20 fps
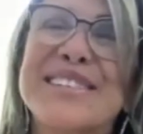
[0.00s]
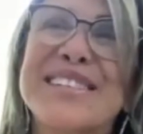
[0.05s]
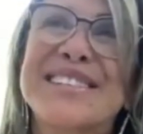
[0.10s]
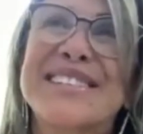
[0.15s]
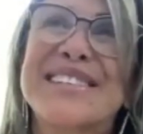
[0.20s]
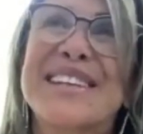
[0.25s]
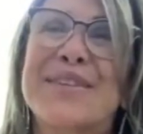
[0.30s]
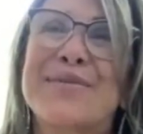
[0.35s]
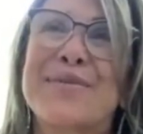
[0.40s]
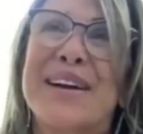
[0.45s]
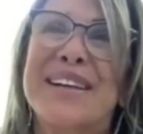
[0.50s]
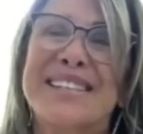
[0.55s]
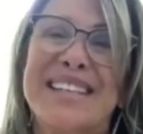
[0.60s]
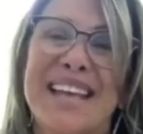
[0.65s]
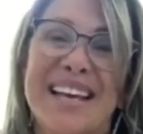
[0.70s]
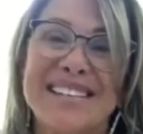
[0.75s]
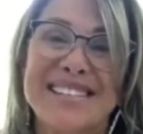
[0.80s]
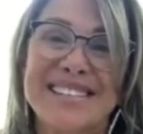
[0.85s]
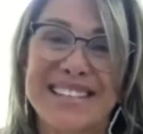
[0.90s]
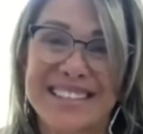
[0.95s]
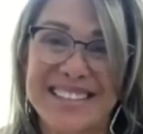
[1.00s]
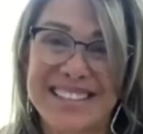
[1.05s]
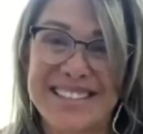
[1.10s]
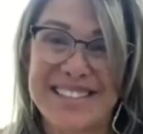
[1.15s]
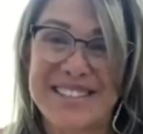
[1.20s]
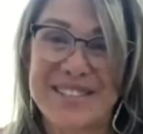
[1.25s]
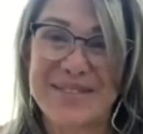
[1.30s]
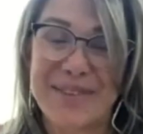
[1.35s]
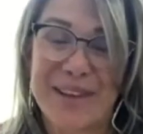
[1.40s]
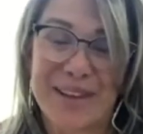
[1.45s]
to sit at my desk, listen
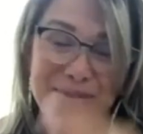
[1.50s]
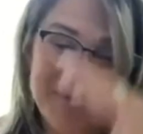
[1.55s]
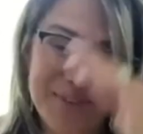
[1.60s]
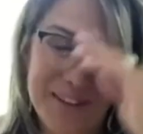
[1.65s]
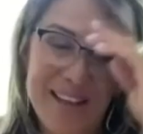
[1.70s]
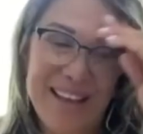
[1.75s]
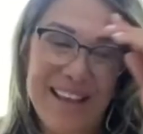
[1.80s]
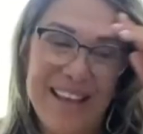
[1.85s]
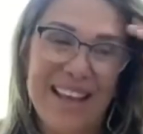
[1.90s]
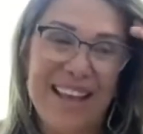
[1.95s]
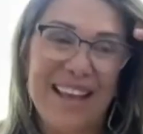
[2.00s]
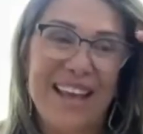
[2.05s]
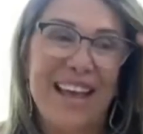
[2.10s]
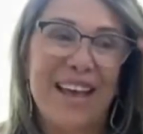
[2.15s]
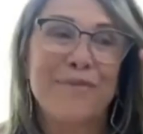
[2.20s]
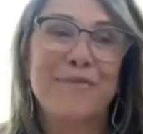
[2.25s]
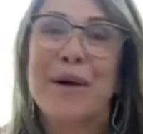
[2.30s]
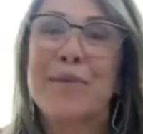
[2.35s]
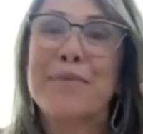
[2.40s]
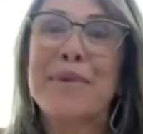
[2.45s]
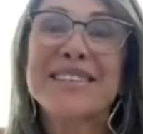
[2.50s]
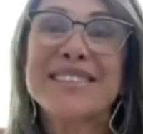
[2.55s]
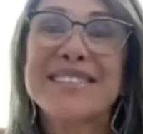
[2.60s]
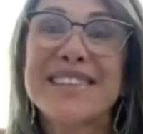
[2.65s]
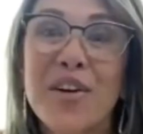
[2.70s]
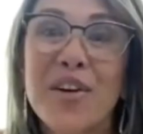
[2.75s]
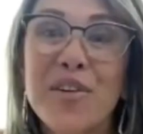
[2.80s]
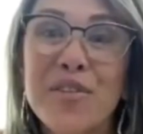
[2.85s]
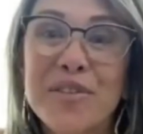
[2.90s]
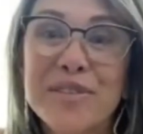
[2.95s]
to me, by
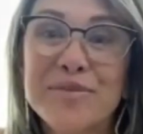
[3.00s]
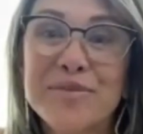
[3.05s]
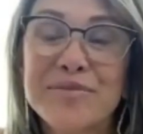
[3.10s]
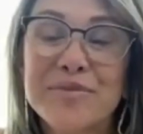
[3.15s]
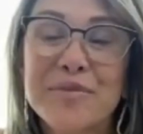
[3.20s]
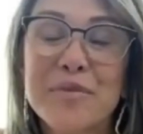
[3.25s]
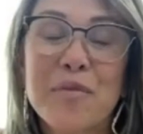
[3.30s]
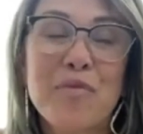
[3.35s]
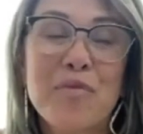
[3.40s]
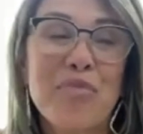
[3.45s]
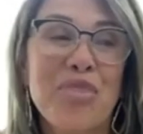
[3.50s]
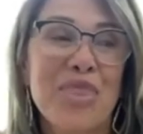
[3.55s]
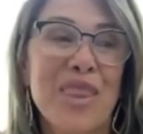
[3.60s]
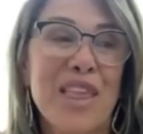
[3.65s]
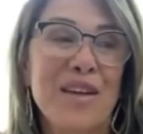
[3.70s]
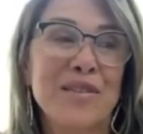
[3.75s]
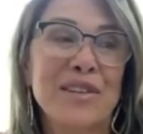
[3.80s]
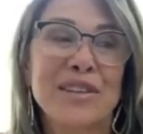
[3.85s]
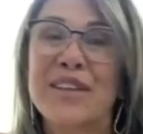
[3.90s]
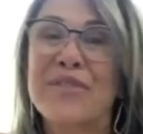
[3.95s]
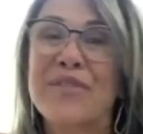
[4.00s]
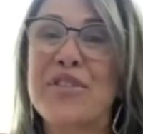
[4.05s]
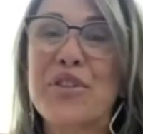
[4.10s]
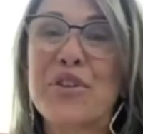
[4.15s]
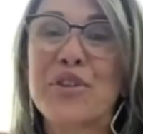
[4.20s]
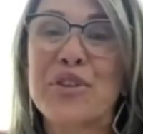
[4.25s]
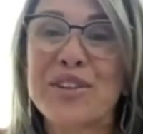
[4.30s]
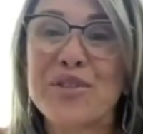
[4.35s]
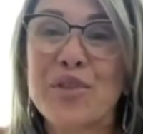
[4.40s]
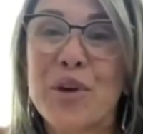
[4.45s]
myself,
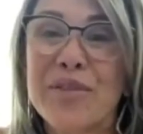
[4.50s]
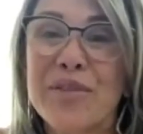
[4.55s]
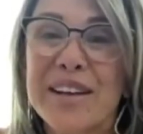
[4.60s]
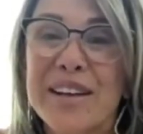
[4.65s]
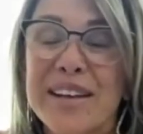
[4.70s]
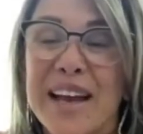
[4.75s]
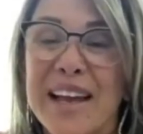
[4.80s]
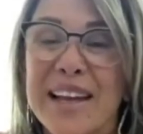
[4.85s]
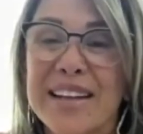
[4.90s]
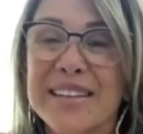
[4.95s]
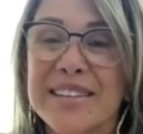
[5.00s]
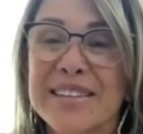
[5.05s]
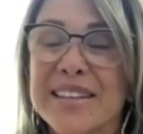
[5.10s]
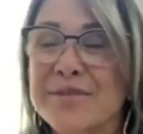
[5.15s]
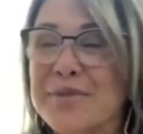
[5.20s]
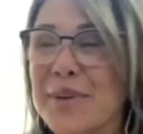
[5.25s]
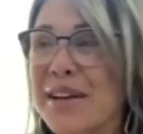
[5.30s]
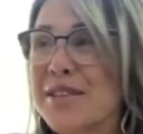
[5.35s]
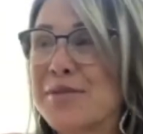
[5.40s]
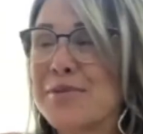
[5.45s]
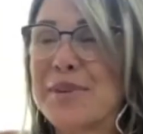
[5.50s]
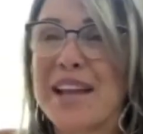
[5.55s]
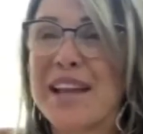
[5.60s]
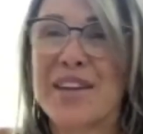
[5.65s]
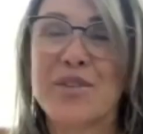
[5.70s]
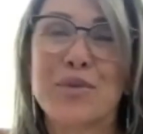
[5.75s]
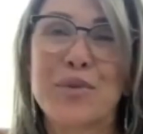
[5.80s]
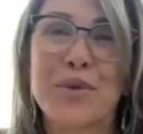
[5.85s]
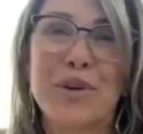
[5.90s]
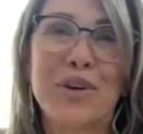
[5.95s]
11.30, 12 at night because my husband had
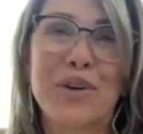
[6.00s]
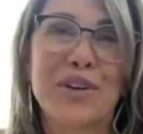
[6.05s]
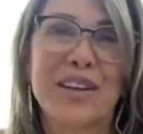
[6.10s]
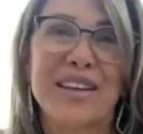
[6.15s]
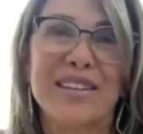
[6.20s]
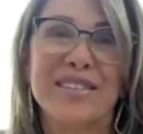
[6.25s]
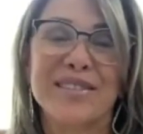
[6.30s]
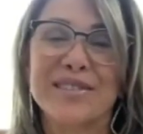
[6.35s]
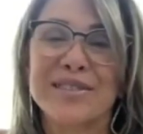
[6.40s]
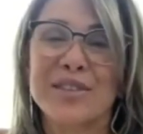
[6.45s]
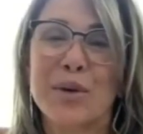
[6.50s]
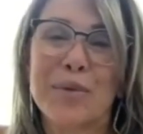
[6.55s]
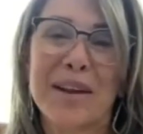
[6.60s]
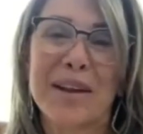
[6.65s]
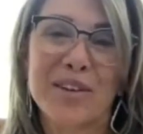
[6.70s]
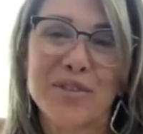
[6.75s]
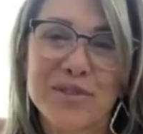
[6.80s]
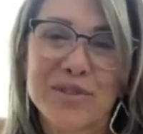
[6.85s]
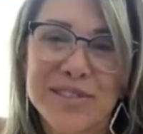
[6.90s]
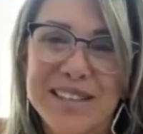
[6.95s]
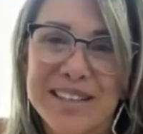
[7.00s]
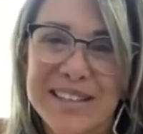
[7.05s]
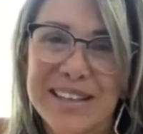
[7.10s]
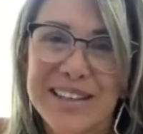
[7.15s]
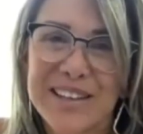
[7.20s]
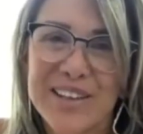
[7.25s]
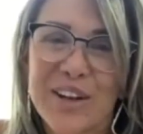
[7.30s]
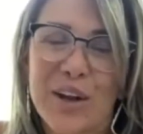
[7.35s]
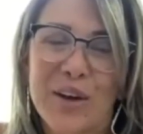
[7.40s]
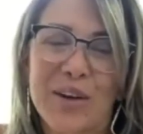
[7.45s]
to work and nobody else was in,
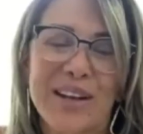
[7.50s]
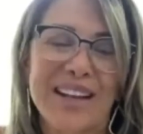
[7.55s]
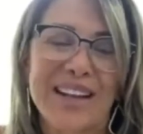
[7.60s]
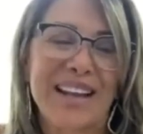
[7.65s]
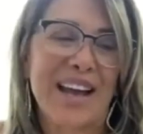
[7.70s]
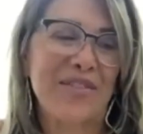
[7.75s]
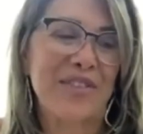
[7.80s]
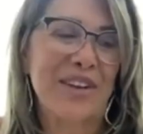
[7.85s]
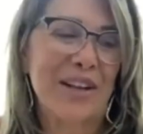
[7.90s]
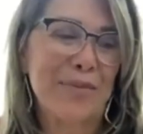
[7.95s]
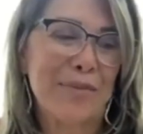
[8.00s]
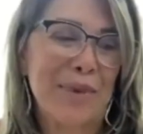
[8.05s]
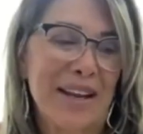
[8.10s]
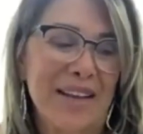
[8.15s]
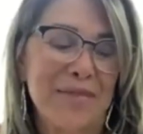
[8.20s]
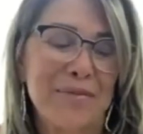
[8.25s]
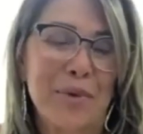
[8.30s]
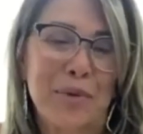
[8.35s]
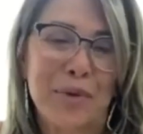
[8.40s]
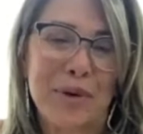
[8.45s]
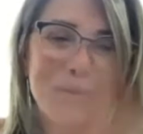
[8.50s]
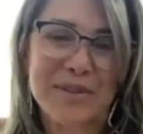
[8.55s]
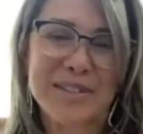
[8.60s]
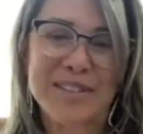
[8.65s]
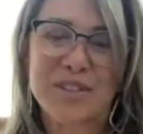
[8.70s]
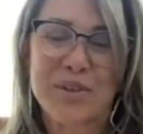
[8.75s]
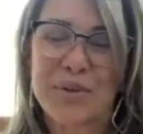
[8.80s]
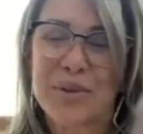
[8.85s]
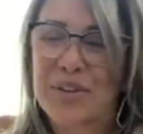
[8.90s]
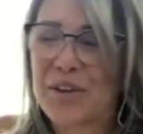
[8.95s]
you know, I didn't have anybody. Marie was
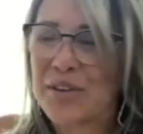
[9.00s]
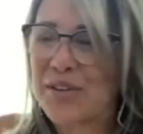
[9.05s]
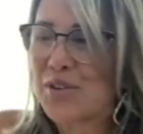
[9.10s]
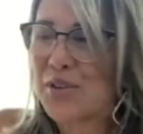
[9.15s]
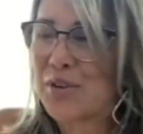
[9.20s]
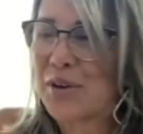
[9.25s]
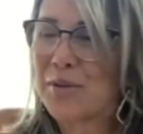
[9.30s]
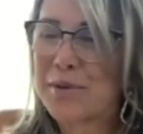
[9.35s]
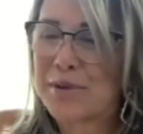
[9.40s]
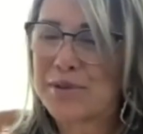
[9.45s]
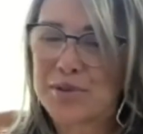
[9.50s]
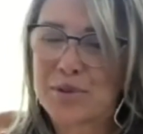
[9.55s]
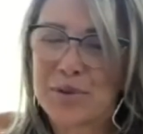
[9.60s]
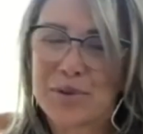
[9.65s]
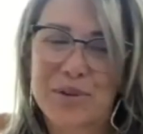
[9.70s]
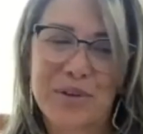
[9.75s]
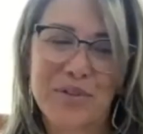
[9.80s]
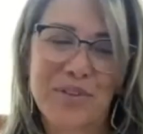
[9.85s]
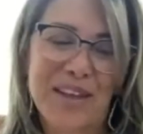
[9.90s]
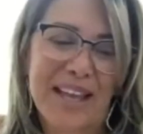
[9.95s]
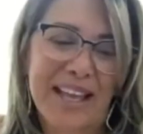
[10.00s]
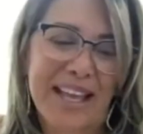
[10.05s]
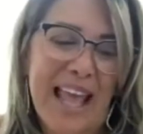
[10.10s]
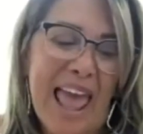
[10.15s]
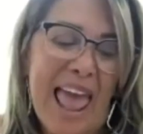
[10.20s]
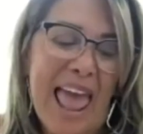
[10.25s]
doing their doing, everybody was doing their thing.